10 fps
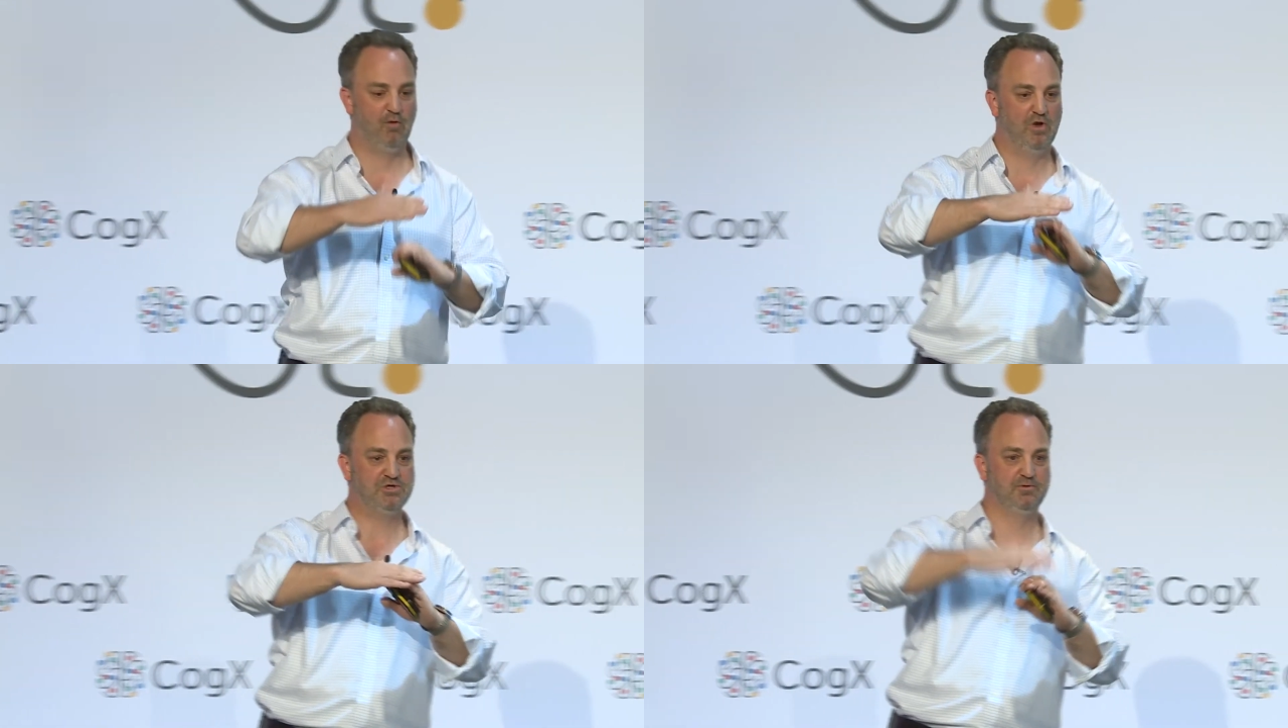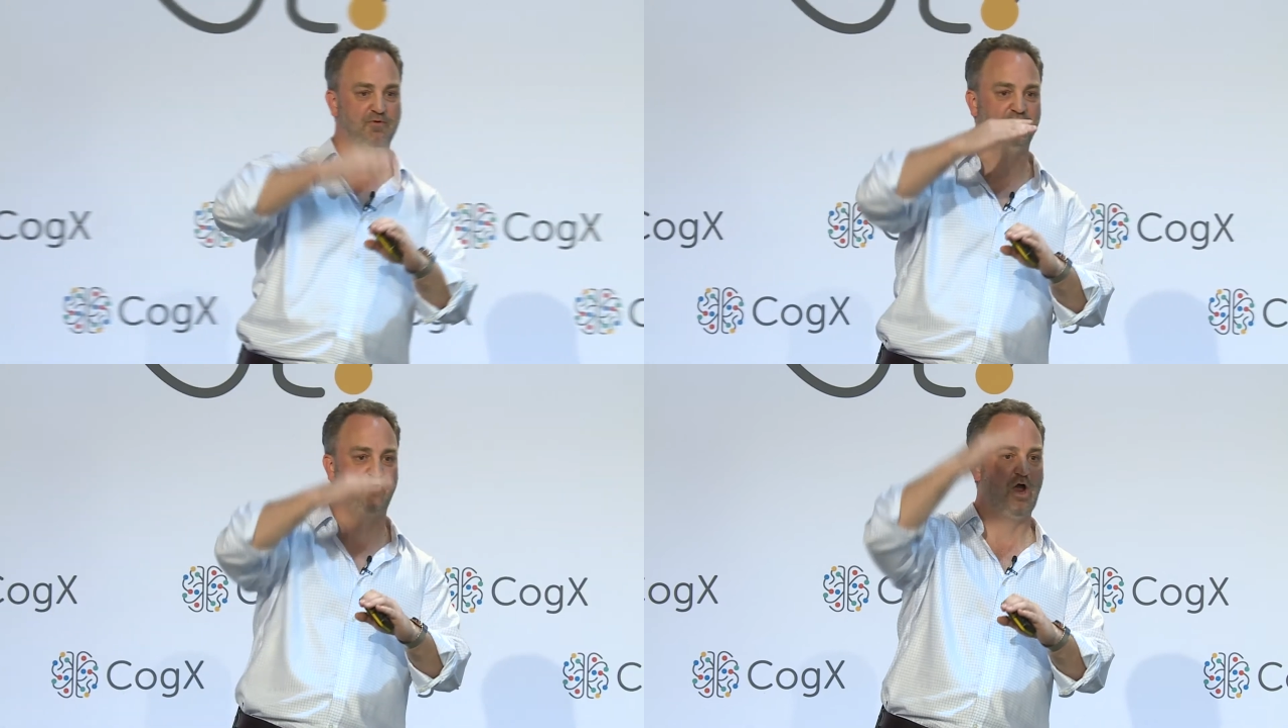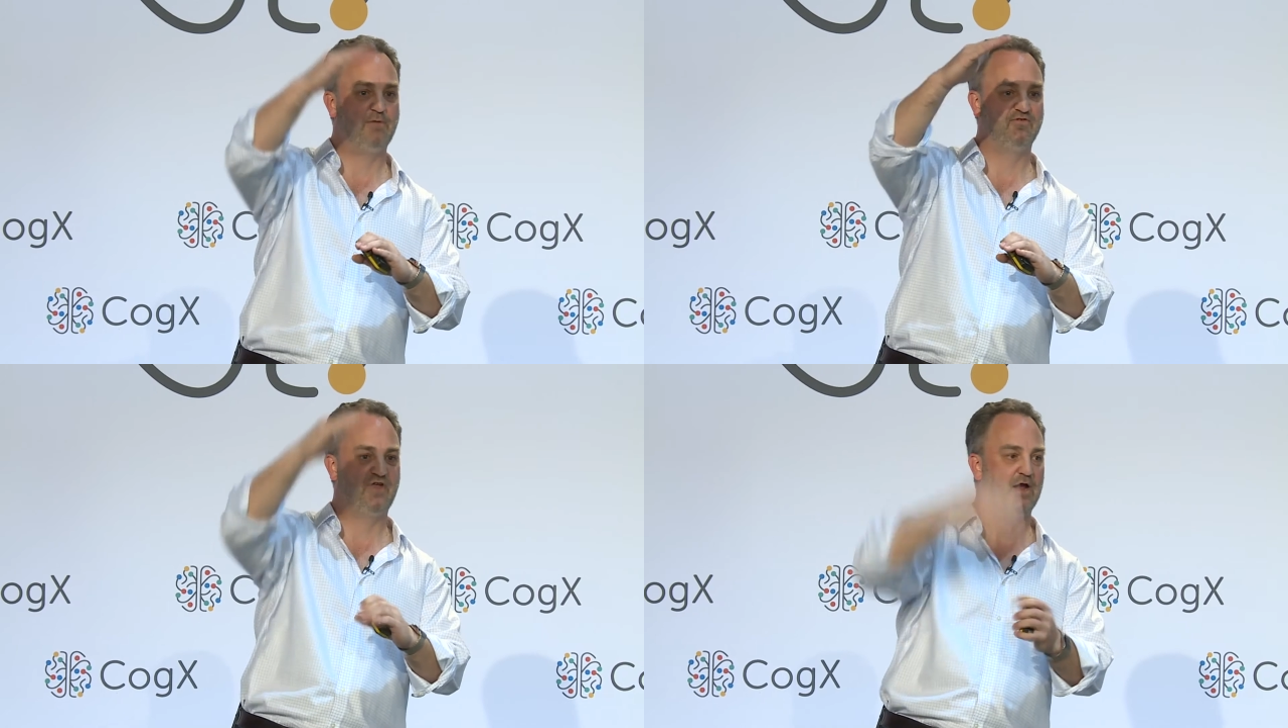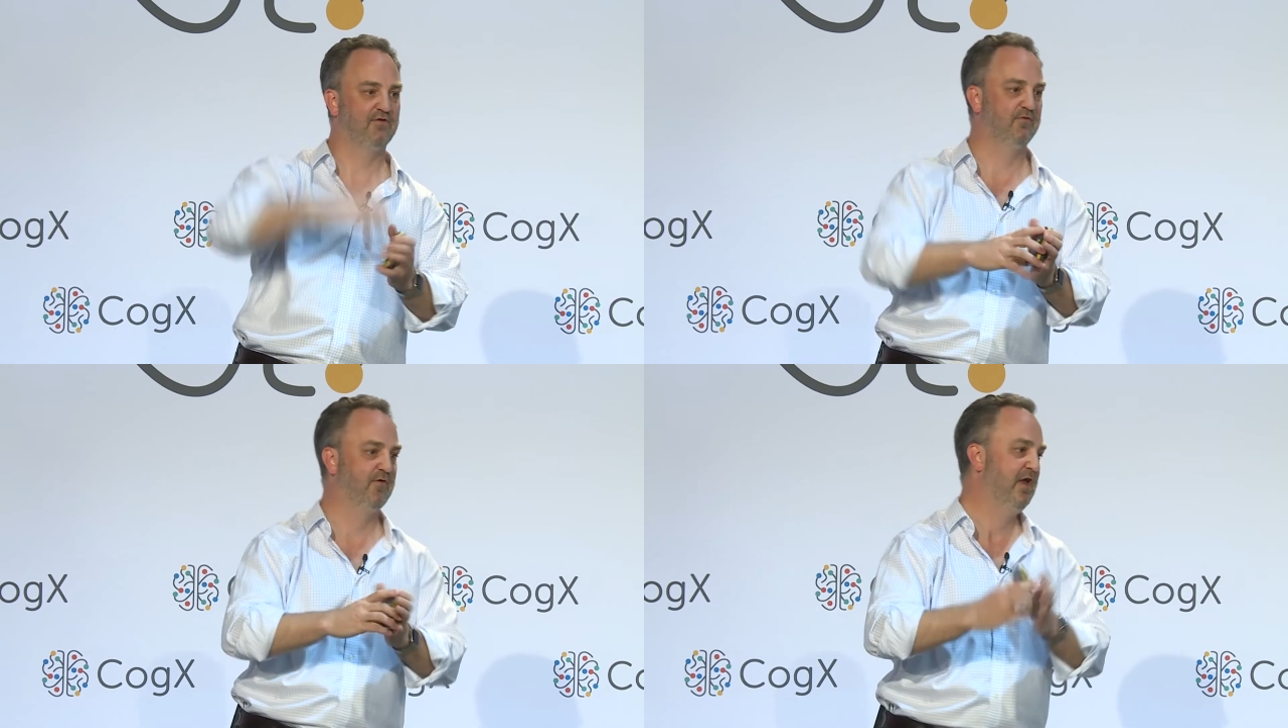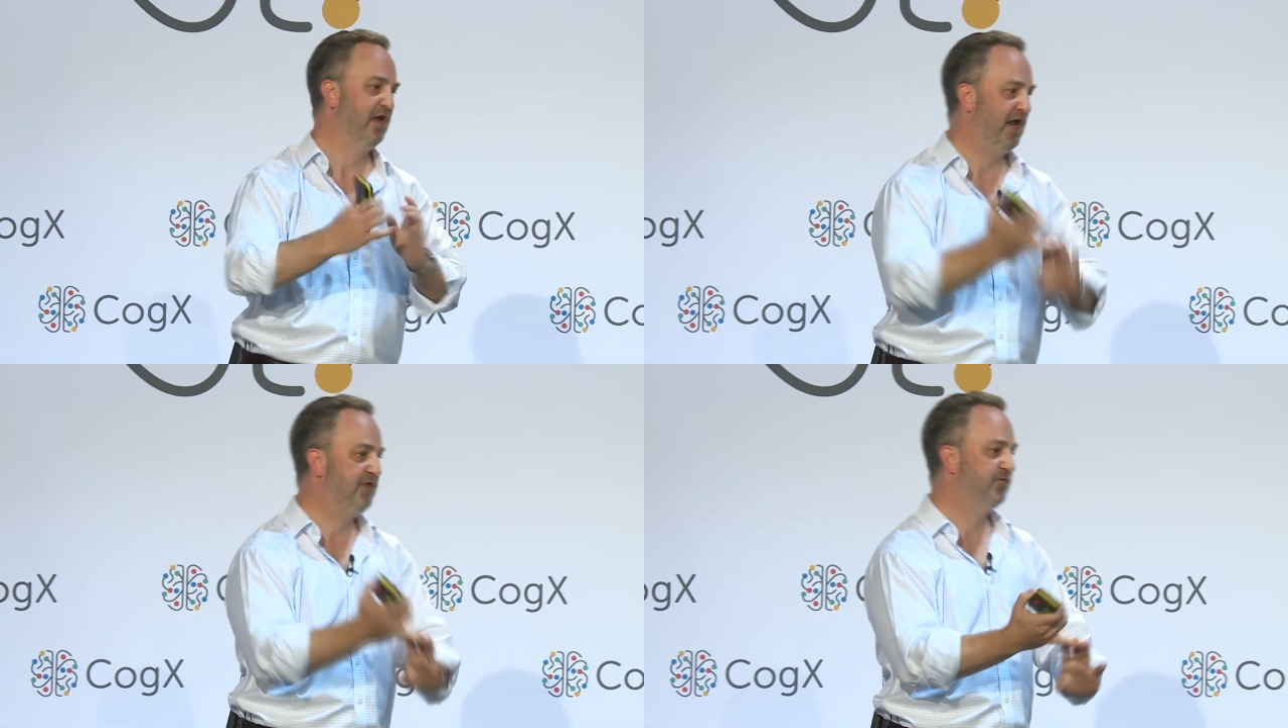which of the 5 stacks of
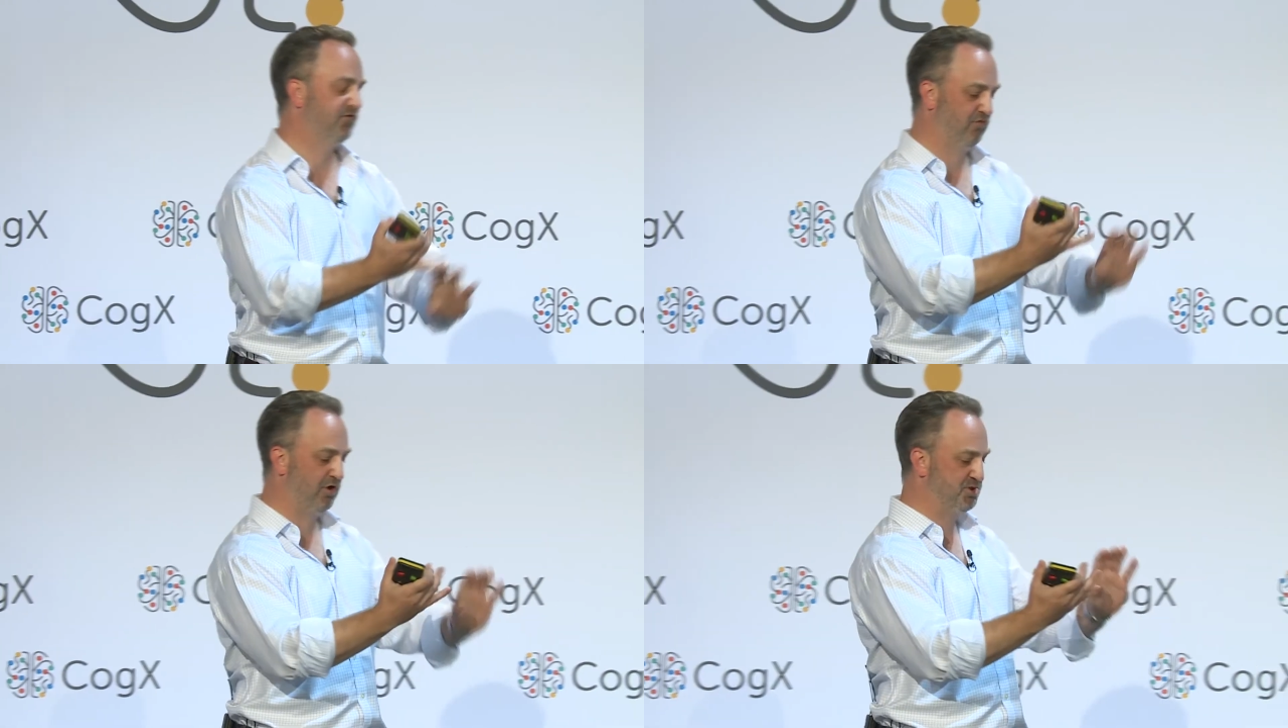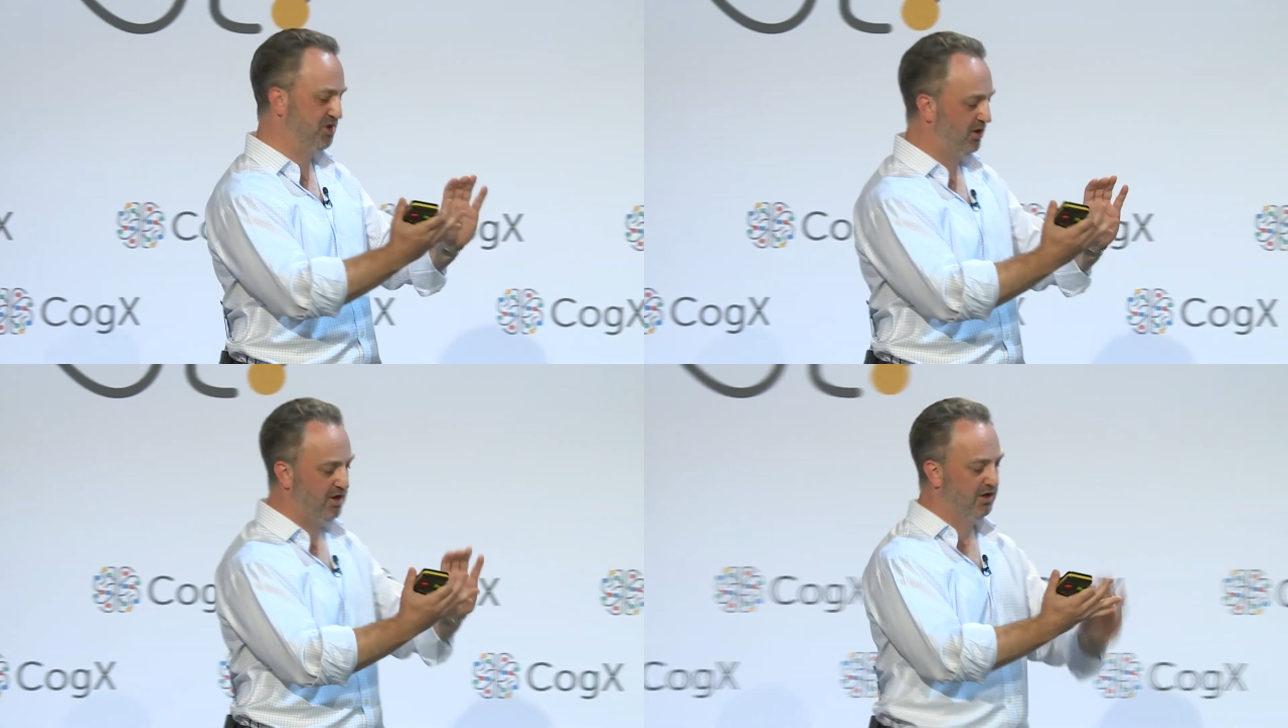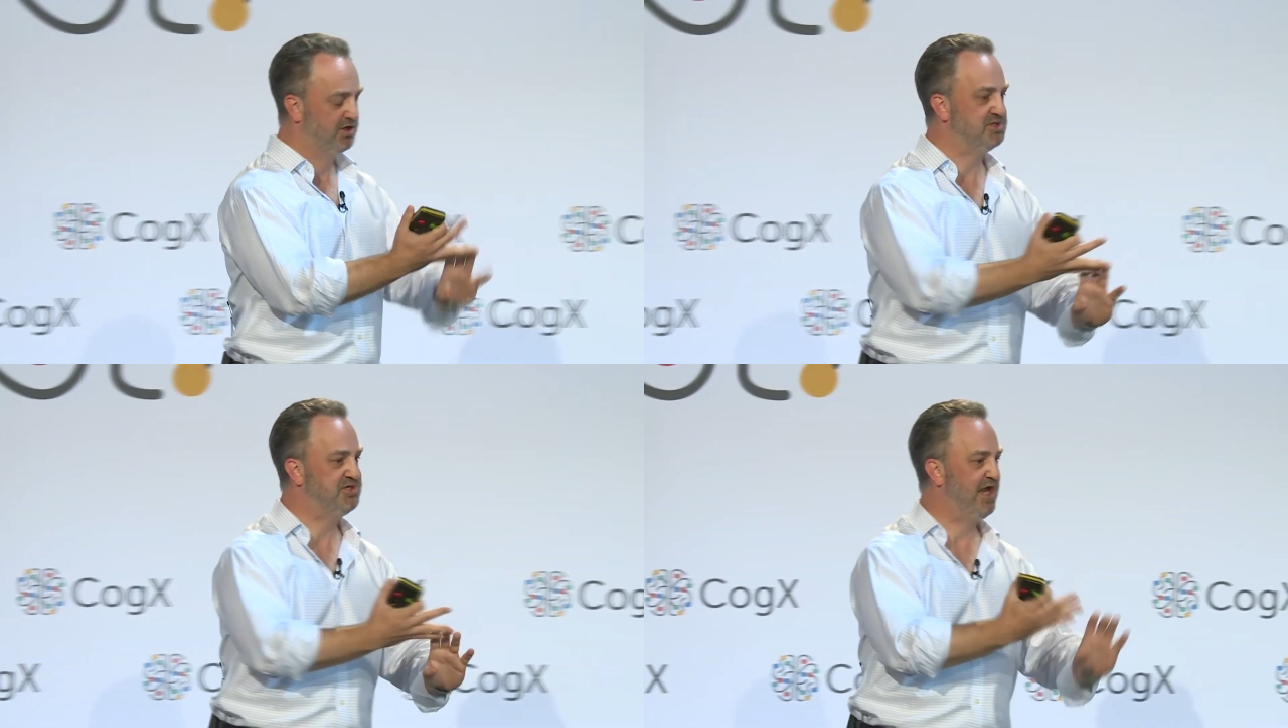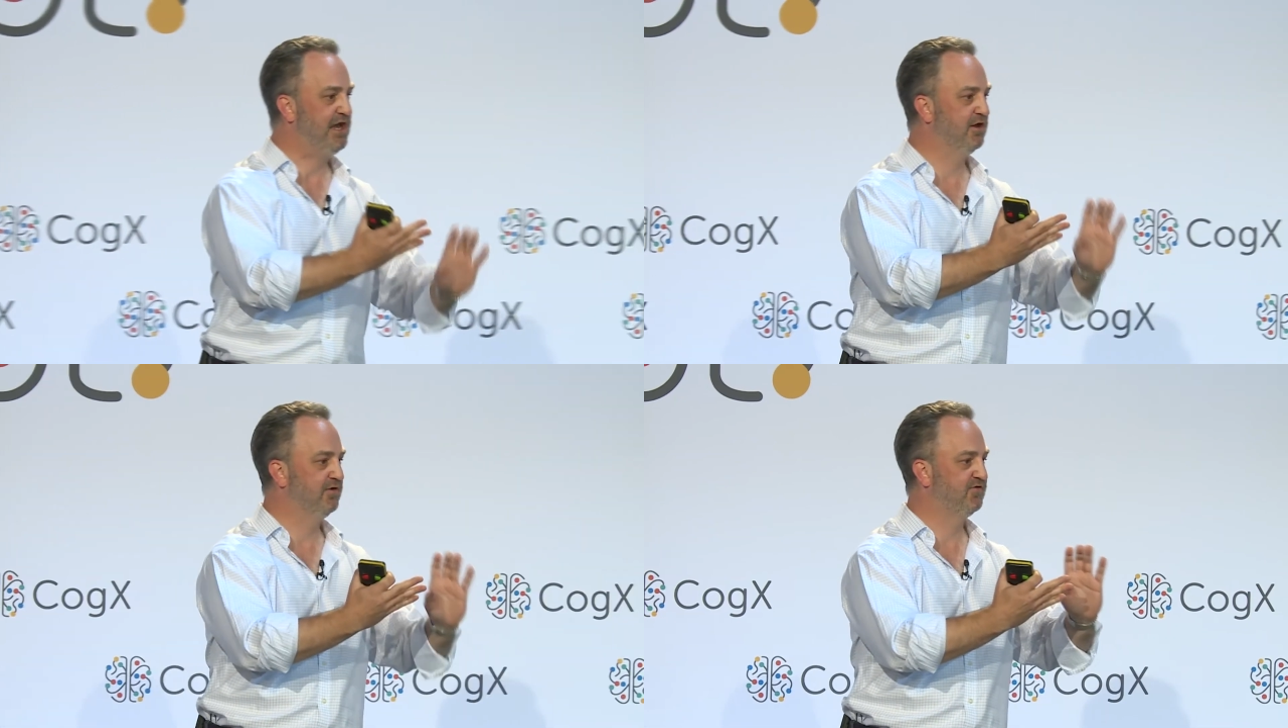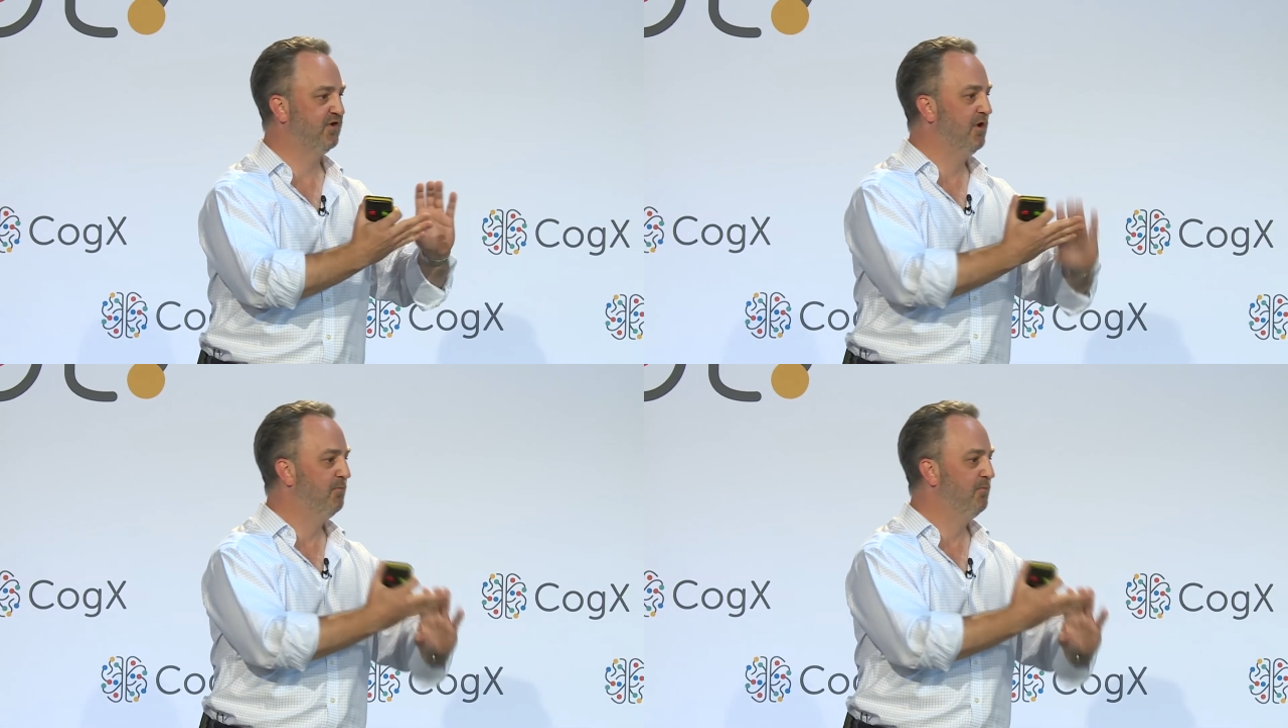infrastructure, containers,